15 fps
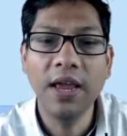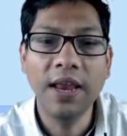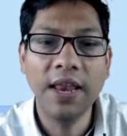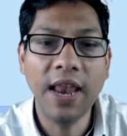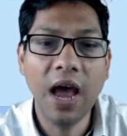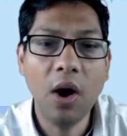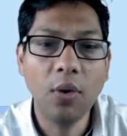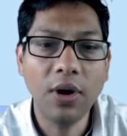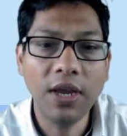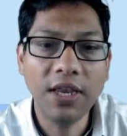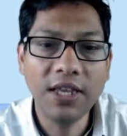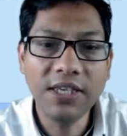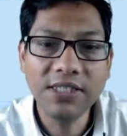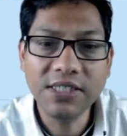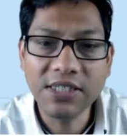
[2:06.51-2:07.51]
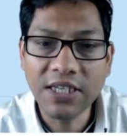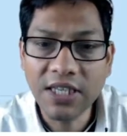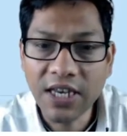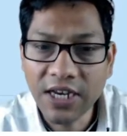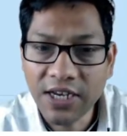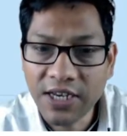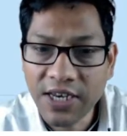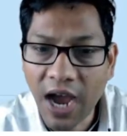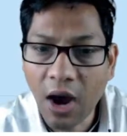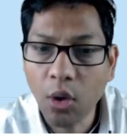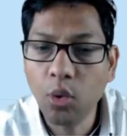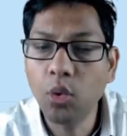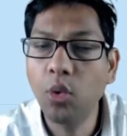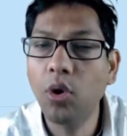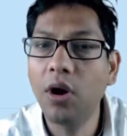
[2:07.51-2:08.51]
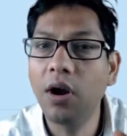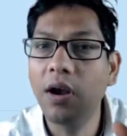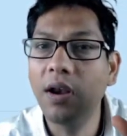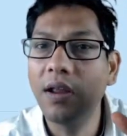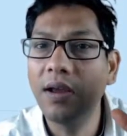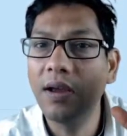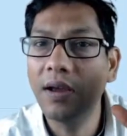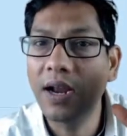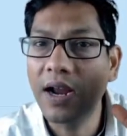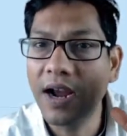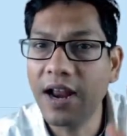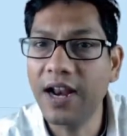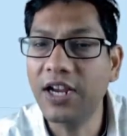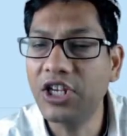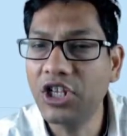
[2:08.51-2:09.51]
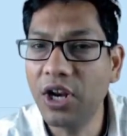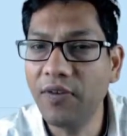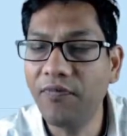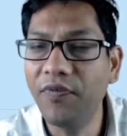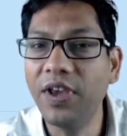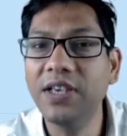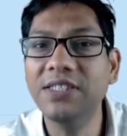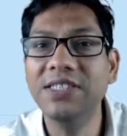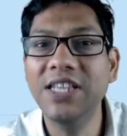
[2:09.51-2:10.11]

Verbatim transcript: Now it is in a downward correction phase.